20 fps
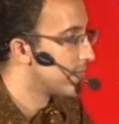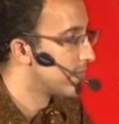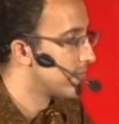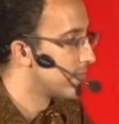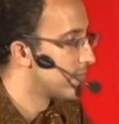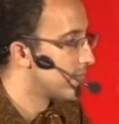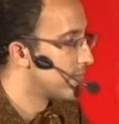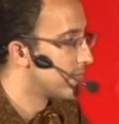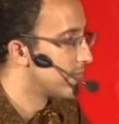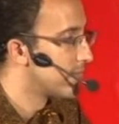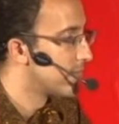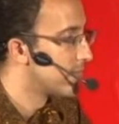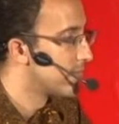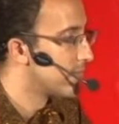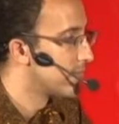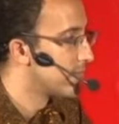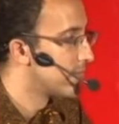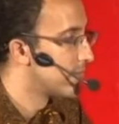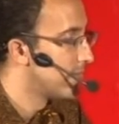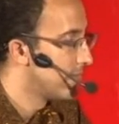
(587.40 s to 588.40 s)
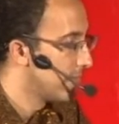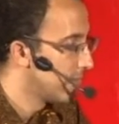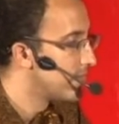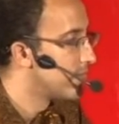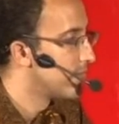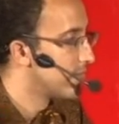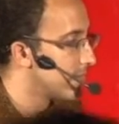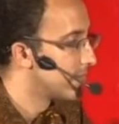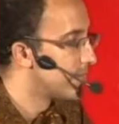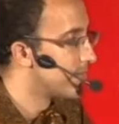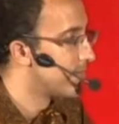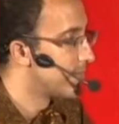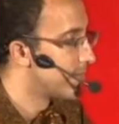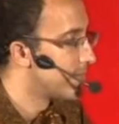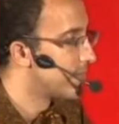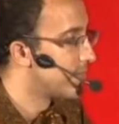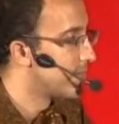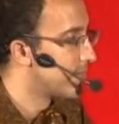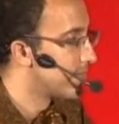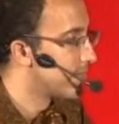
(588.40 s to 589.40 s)

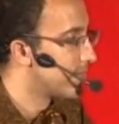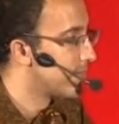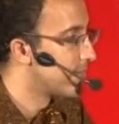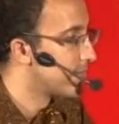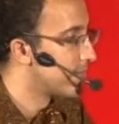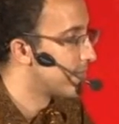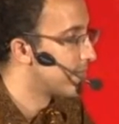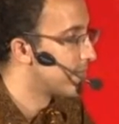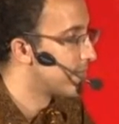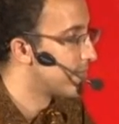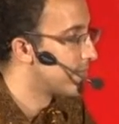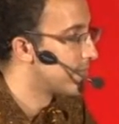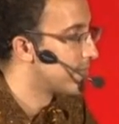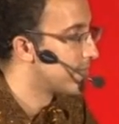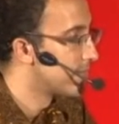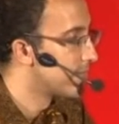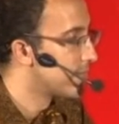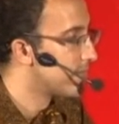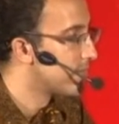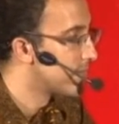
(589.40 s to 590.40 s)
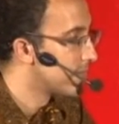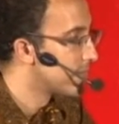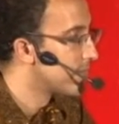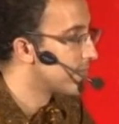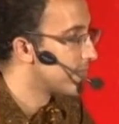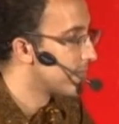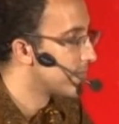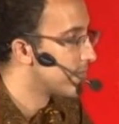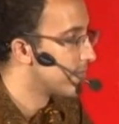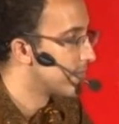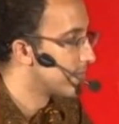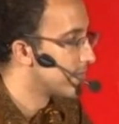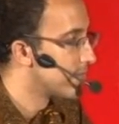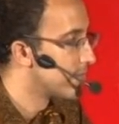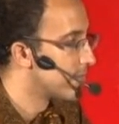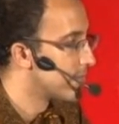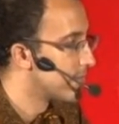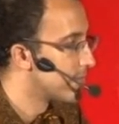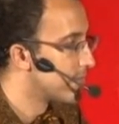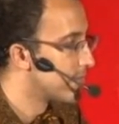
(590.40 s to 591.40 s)

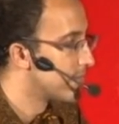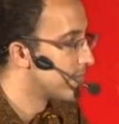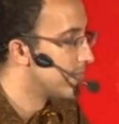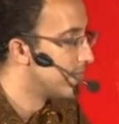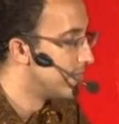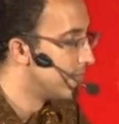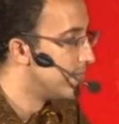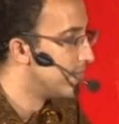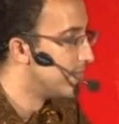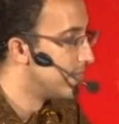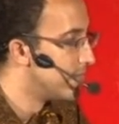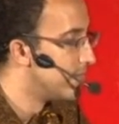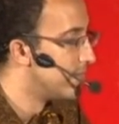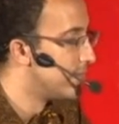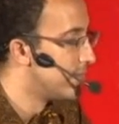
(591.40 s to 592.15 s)
The person shown says nothing.